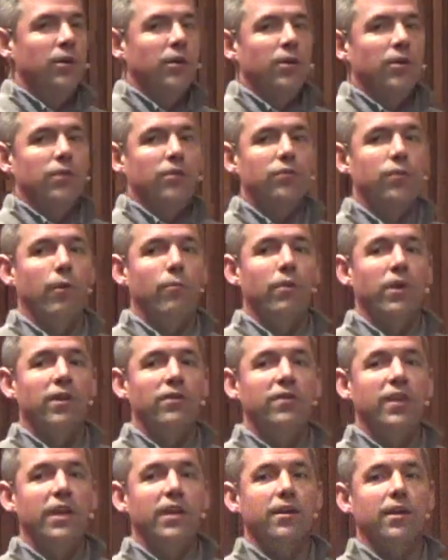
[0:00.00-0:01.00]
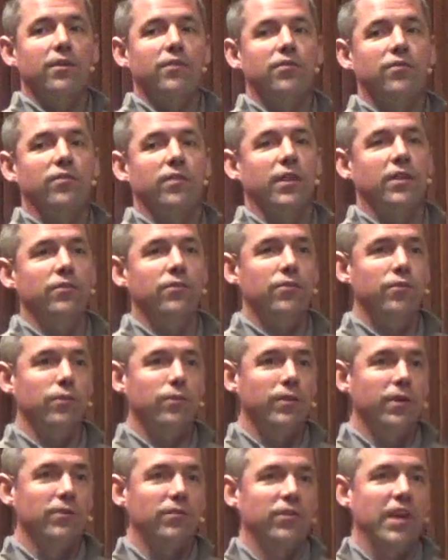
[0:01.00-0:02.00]
So I want to take us into
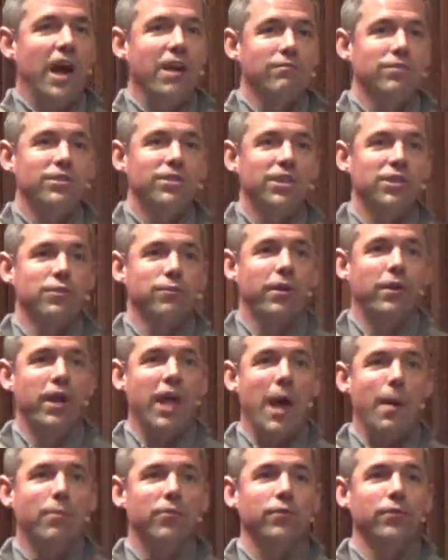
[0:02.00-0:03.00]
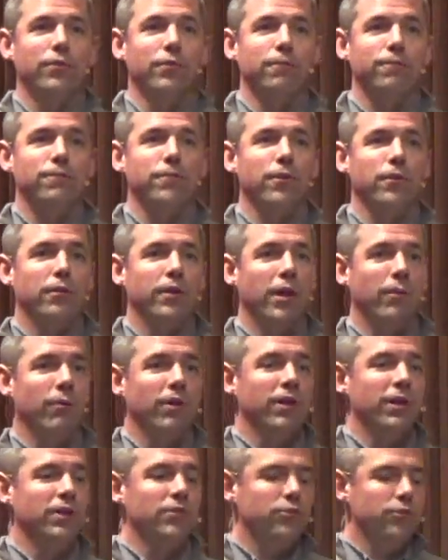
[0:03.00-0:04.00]
this conversation around habits a little further, and I
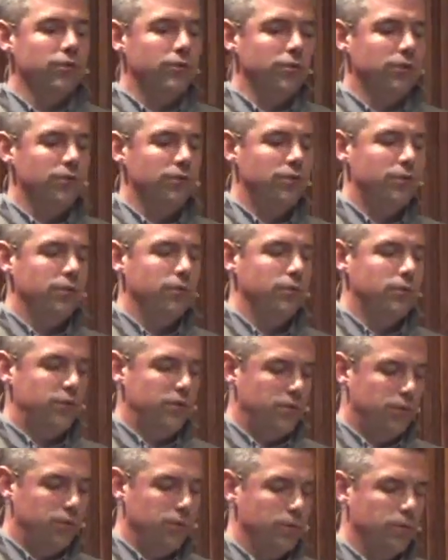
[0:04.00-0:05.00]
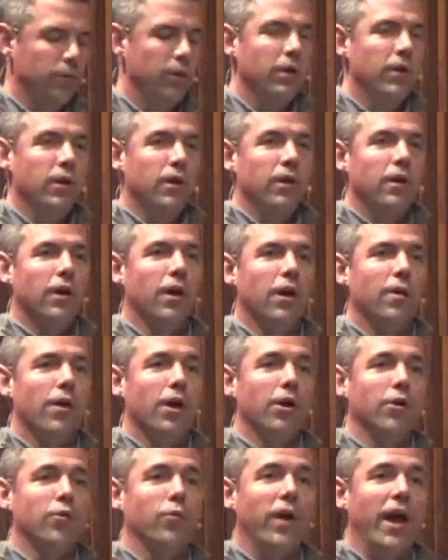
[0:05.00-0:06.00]
want to introduce you to
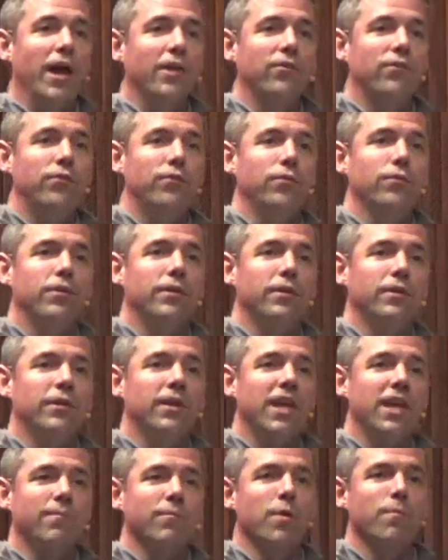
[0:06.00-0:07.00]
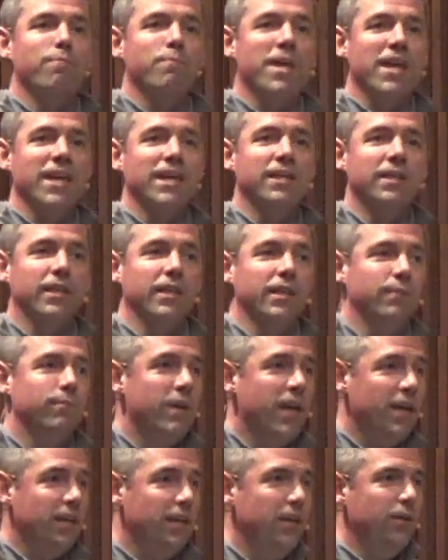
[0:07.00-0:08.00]
a grad student named Mandy.
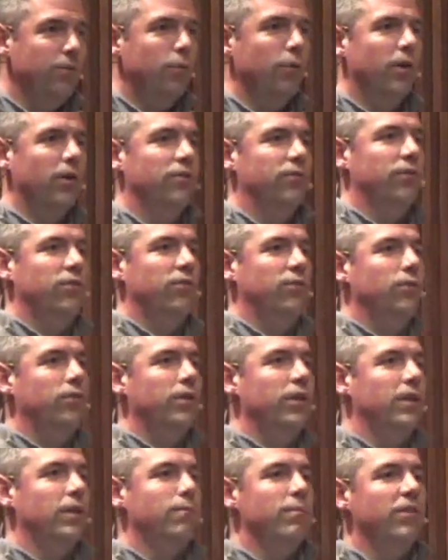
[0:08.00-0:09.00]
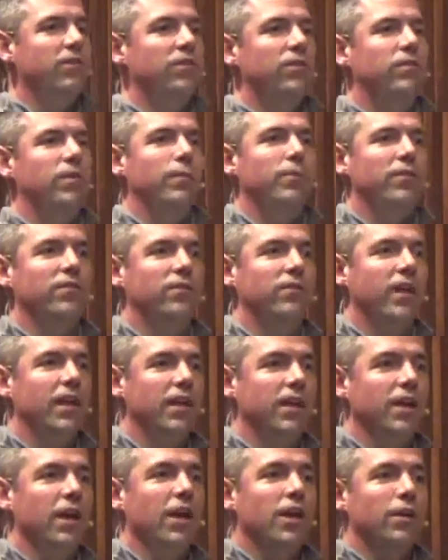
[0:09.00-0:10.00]
Mandy was a student at Mississippi
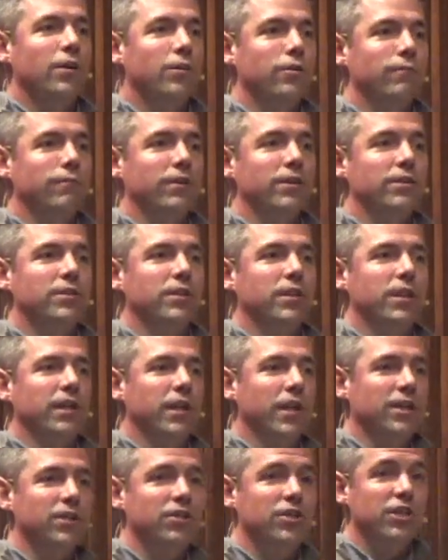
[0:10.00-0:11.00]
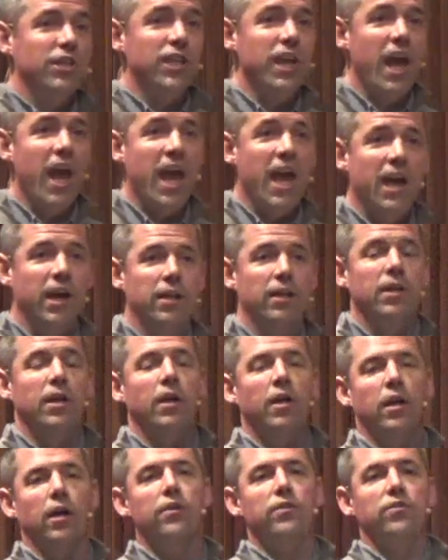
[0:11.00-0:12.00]
State University, and she had
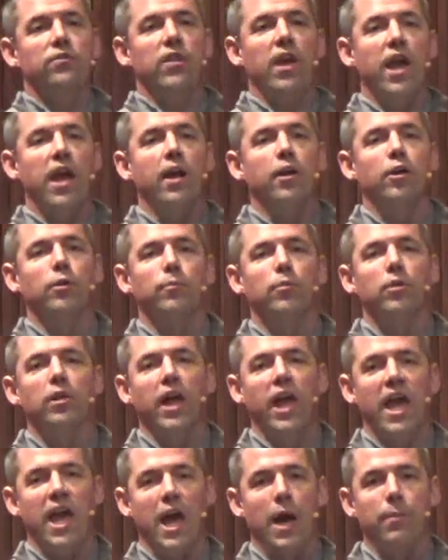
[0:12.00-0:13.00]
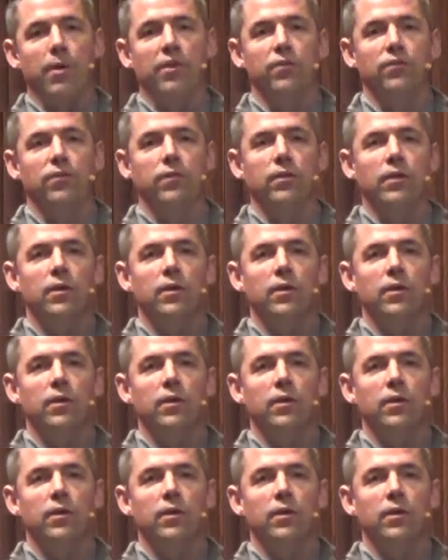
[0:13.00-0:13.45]
a terrible habit.